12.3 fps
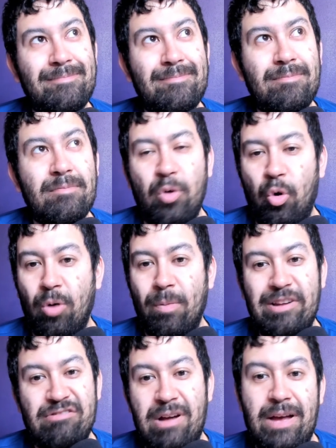or by
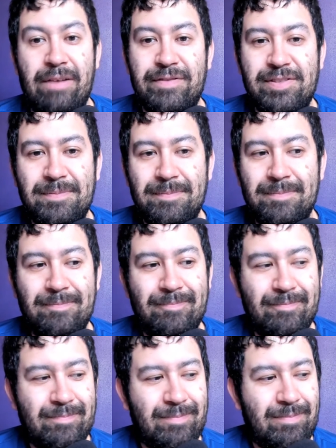draft.
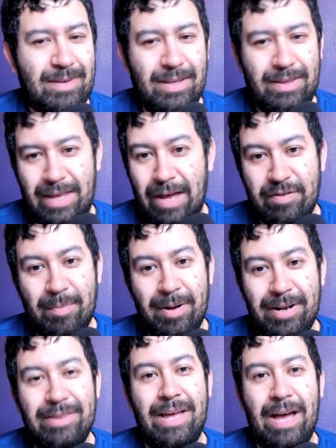They have the money.
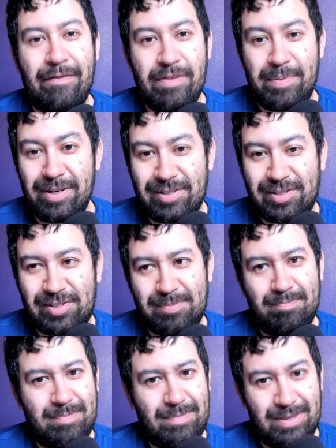They have the picks.
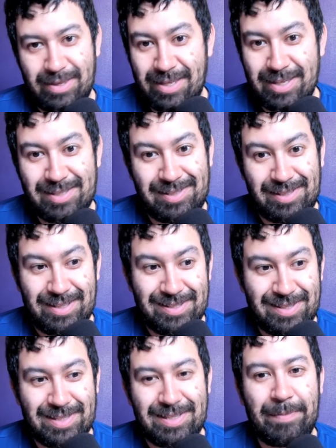This is the
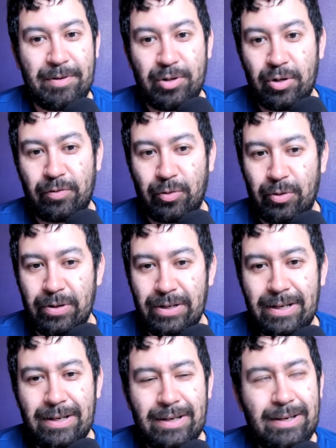time to go for it.
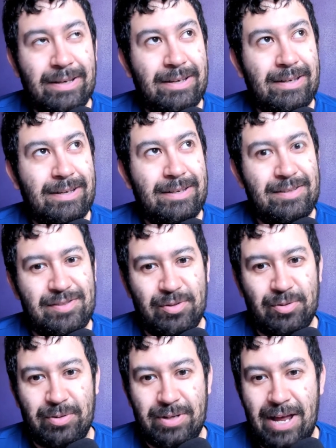
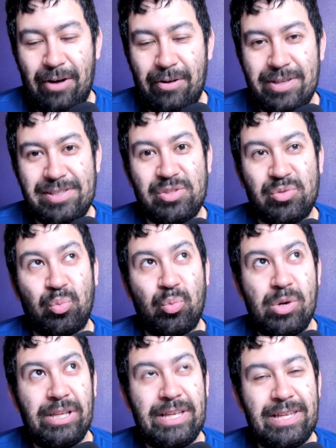So now this is
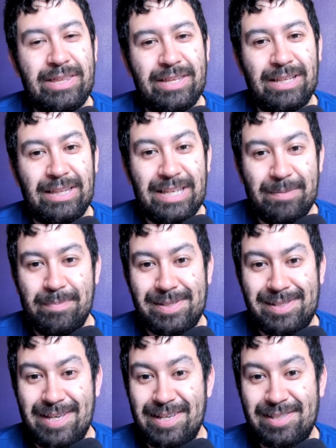really the litmus
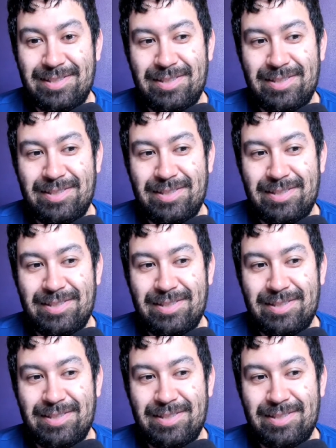test